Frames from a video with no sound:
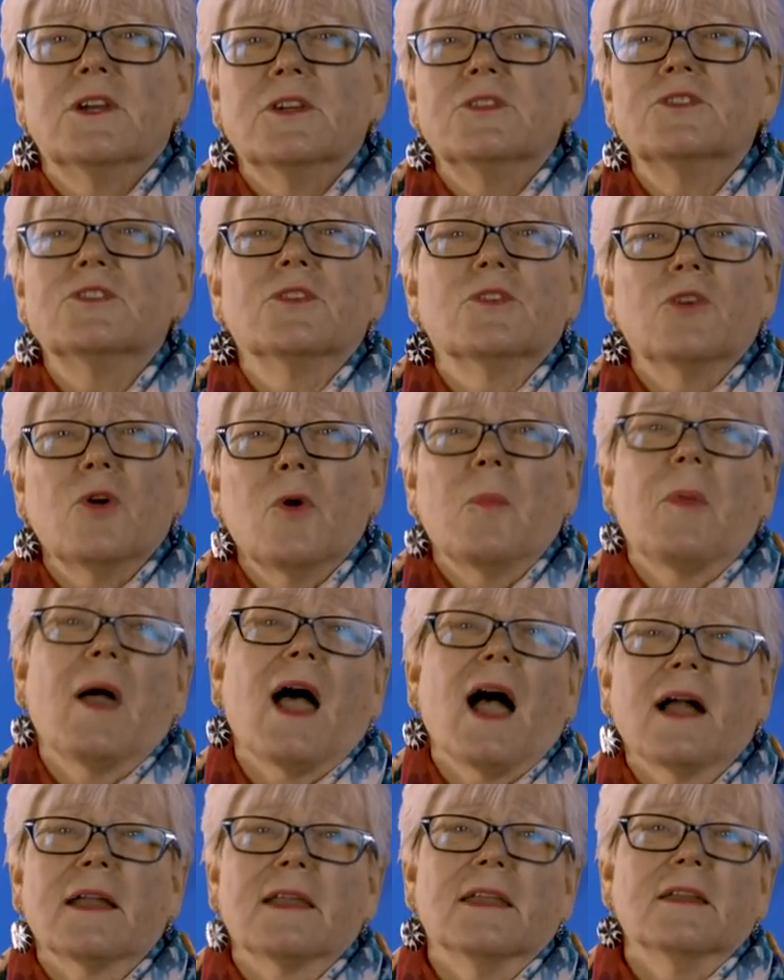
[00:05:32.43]
should go
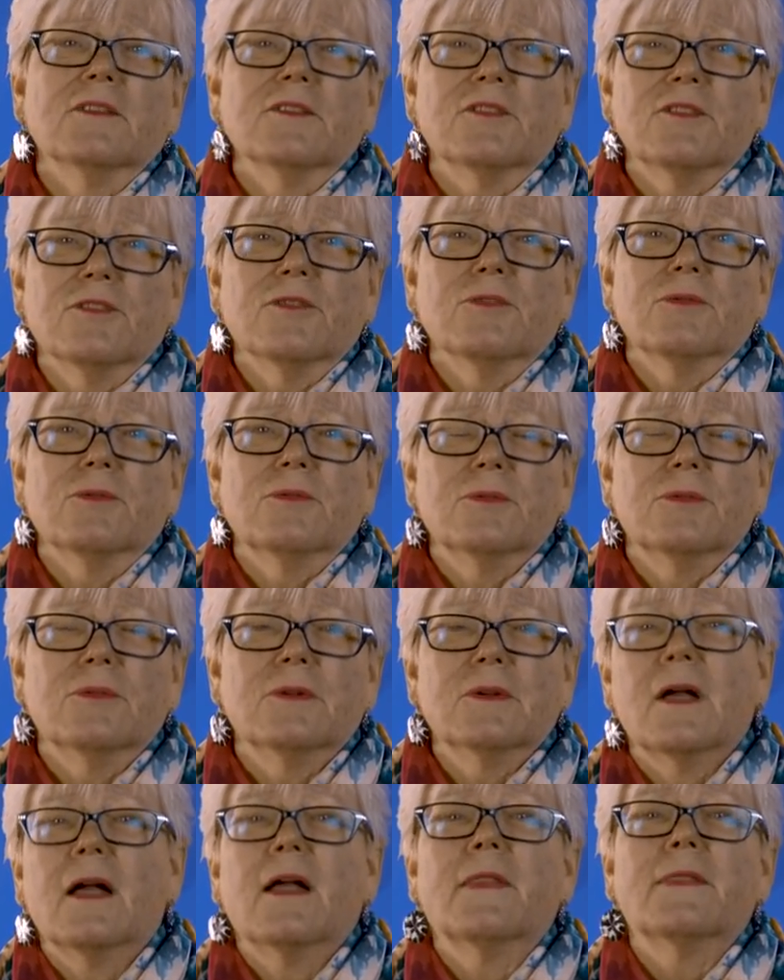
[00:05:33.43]
back into
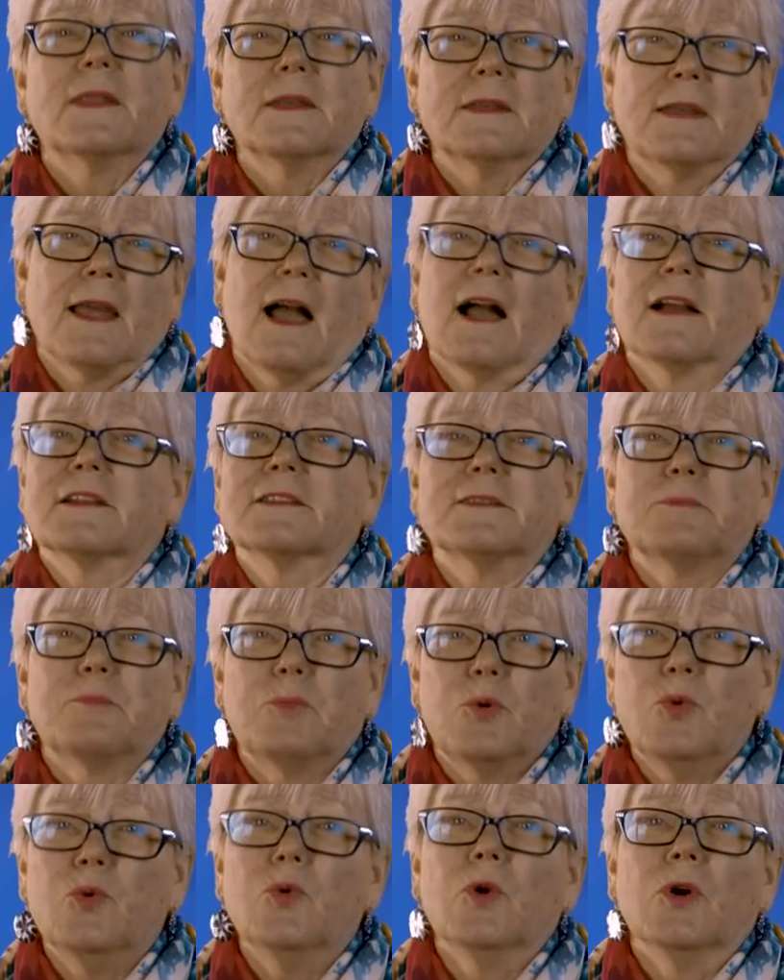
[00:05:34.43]
the tax
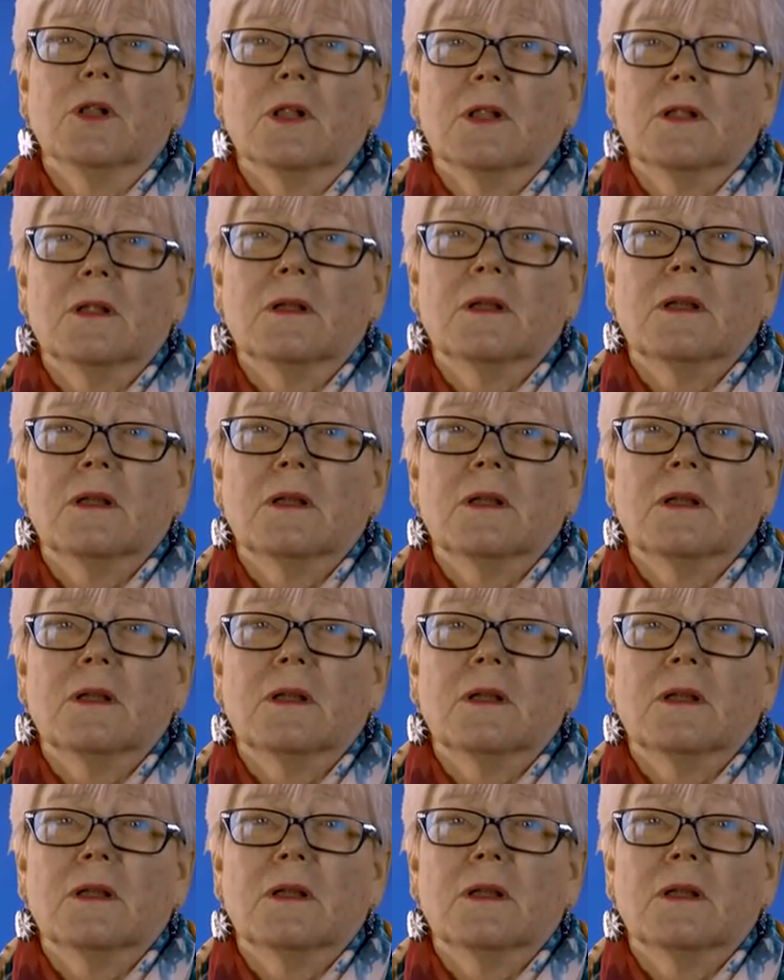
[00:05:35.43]
pool,